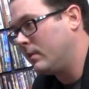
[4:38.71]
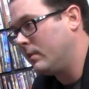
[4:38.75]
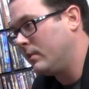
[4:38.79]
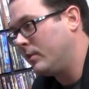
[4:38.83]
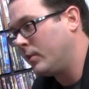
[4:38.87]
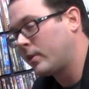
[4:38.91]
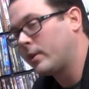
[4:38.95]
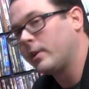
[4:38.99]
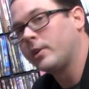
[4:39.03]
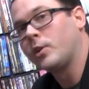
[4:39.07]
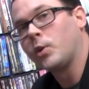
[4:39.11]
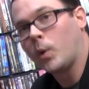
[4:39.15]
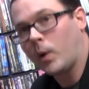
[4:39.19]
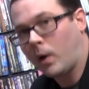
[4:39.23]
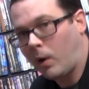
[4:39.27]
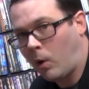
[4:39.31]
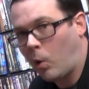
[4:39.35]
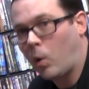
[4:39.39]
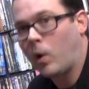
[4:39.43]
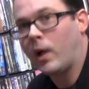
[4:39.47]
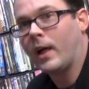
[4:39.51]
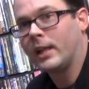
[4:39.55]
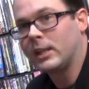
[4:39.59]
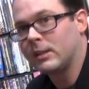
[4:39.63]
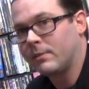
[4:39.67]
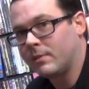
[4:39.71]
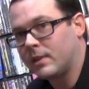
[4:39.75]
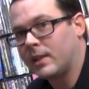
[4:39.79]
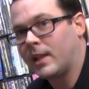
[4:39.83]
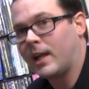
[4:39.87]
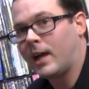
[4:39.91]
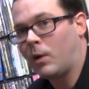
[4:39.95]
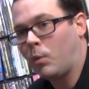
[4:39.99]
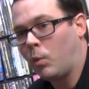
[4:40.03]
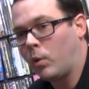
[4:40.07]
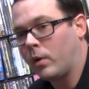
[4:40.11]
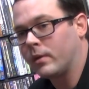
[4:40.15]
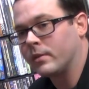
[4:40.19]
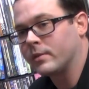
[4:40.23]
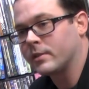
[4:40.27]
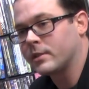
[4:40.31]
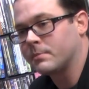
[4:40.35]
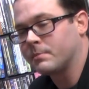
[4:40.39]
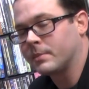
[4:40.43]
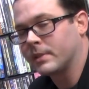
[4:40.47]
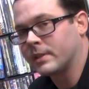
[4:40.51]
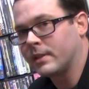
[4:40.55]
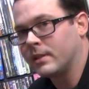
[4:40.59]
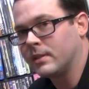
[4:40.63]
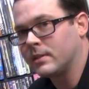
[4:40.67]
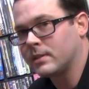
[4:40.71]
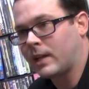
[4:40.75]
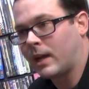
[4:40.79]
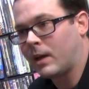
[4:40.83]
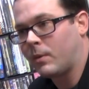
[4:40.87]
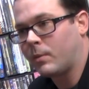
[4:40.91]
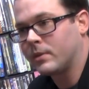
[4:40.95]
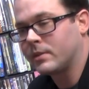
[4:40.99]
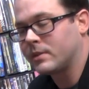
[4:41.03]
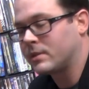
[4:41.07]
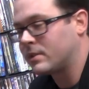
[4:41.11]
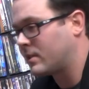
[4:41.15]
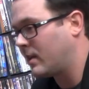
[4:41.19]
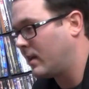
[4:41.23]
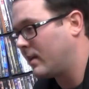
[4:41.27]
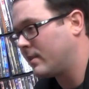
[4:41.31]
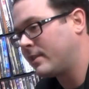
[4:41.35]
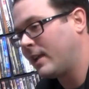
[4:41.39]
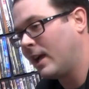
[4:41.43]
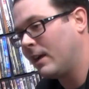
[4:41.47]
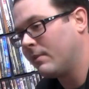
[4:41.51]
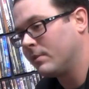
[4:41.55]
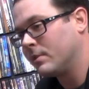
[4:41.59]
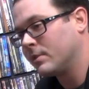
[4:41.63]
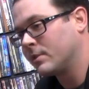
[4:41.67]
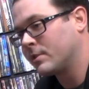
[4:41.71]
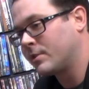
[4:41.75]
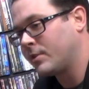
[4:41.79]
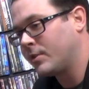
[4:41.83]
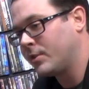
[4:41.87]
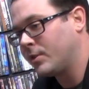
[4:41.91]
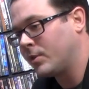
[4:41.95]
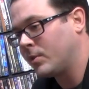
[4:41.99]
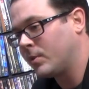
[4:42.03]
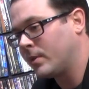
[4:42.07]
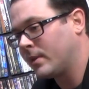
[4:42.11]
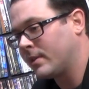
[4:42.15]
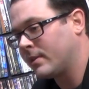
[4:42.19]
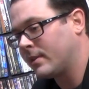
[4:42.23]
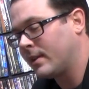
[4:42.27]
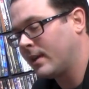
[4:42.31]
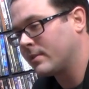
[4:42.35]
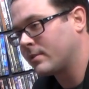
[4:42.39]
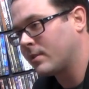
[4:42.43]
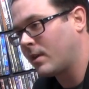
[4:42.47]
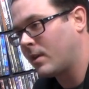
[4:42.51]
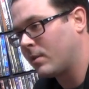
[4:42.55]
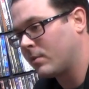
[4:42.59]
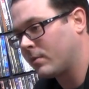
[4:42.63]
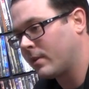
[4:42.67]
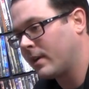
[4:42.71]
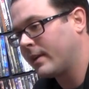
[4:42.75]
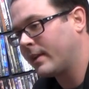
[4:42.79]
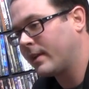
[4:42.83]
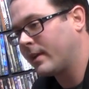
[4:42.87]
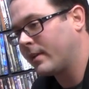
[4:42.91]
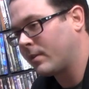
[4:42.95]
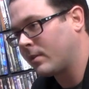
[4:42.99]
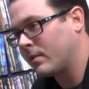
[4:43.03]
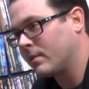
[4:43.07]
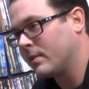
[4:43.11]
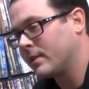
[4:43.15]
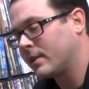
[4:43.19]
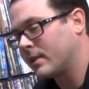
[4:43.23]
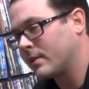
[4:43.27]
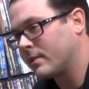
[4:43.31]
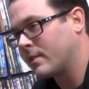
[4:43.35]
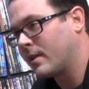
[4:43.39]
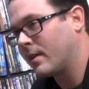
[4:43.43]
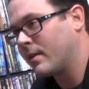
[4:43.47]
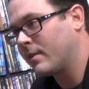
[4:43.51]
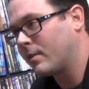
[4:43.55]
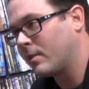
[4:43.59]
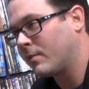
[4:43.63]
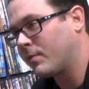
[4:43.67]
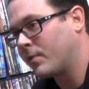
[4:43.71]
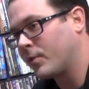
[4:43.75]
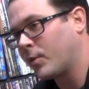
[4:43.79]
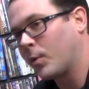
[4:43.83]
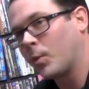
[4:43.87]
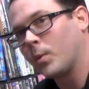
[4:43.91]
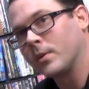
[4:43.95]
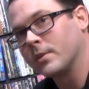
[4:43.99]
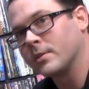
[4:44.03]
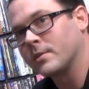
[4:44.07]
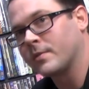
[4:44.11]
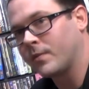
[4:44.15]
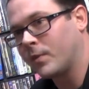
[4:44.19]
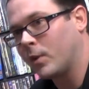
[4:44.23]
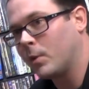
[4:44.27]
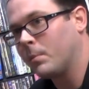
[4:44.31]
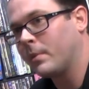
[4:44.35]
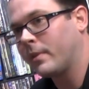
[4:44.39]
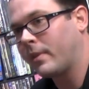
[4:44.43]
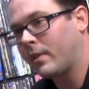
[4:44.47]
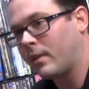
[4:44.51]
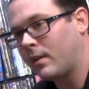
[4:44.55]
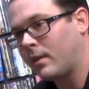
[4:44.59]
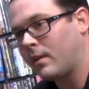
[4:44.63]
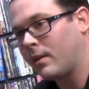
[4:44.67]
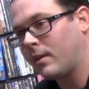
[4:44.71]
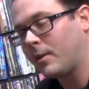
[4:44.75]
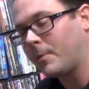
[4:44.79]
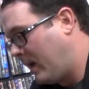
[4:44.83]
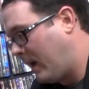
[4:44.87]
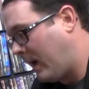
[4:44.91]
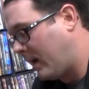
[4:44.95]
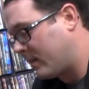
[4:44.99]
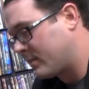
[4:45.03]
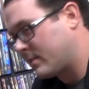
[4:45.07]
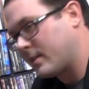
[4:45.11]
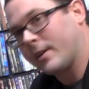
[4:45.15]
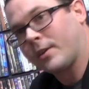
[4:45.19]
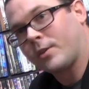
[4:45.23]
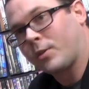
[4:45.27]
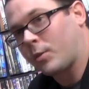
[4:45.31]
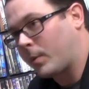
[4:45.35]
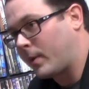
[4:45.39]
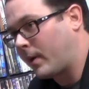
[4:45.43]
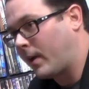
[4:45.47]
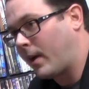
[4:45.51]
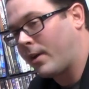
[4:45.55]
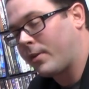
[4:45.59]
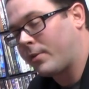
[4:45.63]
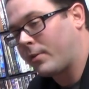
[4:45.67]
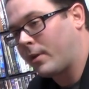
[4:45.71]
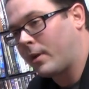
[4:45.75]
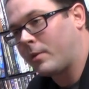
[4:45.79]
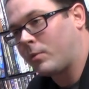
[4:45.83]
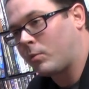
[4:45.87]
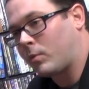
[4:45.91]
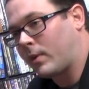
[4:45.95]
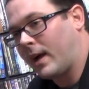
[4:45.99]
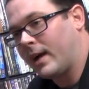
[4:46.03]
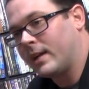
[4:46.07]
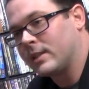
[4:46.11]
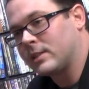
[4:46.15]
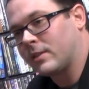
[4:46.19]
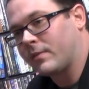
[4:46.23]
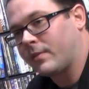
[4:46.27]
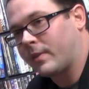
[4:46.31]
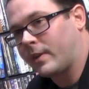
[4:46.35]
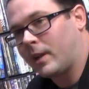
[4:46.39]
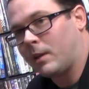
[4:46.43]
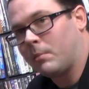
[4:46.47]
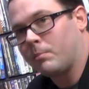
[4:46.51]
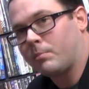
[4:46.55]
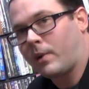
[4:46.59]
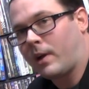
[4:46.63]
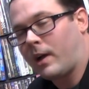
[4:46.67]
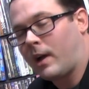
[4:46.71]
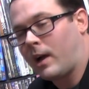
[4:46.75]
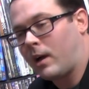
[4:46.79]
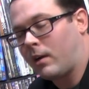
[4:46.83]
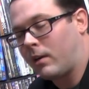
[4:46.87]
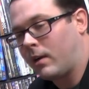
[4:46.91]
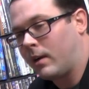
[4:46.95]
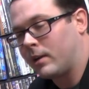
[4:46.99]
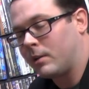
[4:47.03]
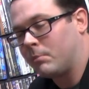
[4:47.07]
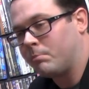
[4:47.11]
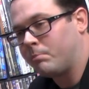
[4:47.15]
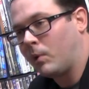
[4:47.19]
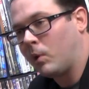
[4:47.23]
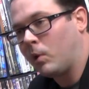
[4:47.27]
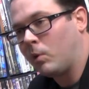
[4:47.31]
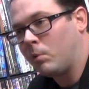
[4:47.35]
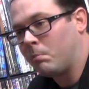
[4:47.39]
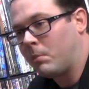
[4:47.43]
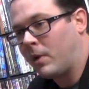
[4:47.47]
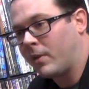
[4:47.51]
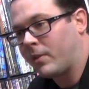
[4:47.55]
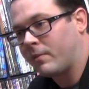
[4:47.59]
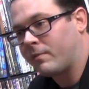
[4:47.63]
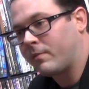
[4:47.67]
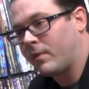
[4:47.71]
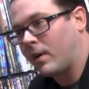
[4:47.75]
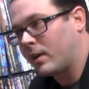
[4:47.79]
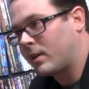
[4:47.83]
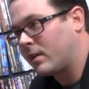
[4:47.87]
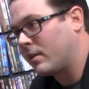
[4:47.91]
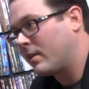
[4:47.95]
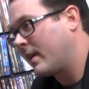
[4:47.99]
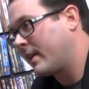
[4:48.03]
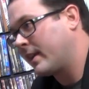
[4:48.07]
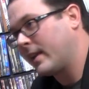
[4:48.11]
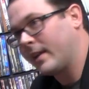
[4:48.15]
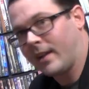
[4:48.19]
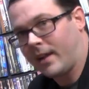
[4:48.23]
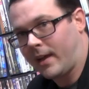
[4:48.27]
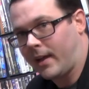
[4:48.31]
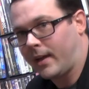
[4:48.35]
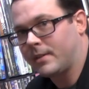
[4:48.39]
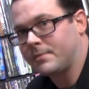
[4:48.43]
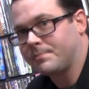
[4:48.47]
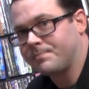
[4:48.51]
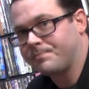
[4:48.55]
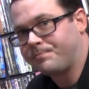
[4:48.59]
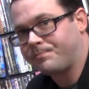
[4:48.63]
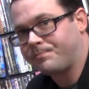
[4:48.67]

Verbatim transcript: you could do a whole hell of a lot worse because I went and saw Devil's Due and that's already an early contender for the worst film of the year. I'll take 300 Rise of an Empire on a Boat motherfucker any day.